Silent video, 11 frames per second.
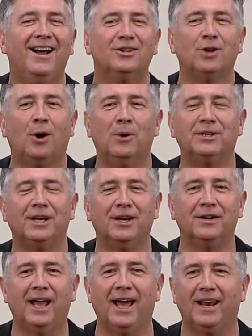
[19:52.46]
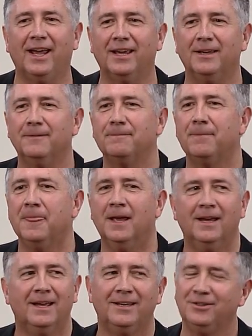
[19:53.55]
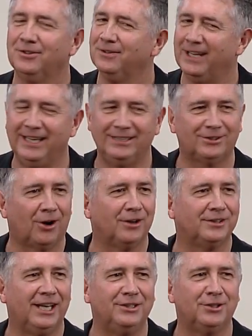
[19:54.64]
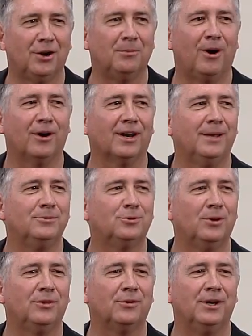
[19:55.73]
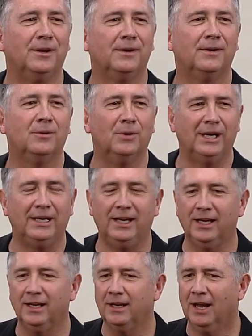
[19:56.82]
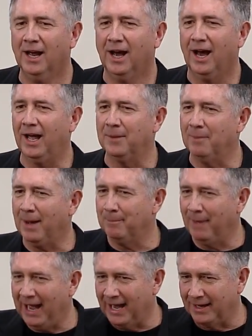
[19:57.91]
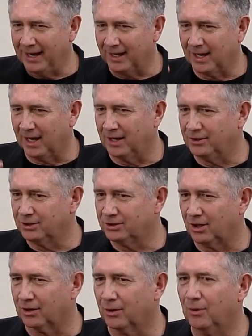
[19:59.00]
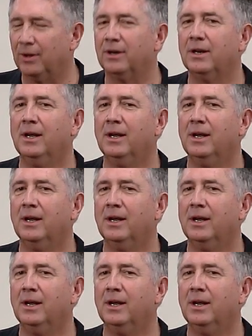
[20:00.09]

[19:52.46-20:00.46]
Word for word: So I went to hear Dad Hagin. He started teaching on Mark 11 23. When he did, and my mind, I kind of just started going,